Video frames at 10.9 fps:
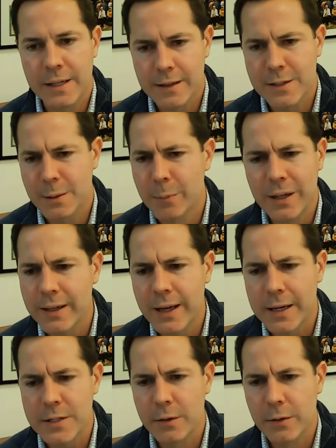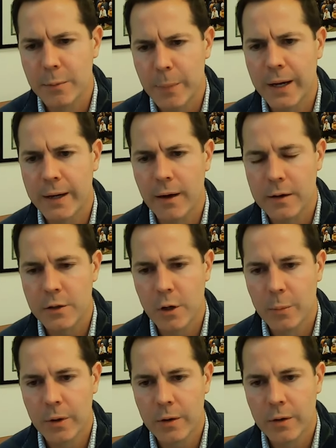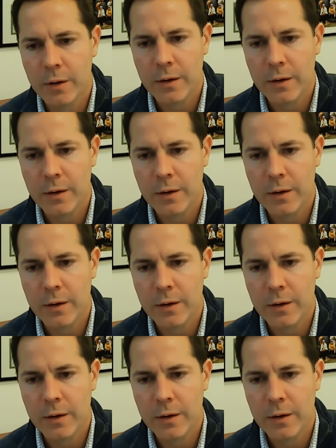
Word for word: I think somebody had canceled back in October.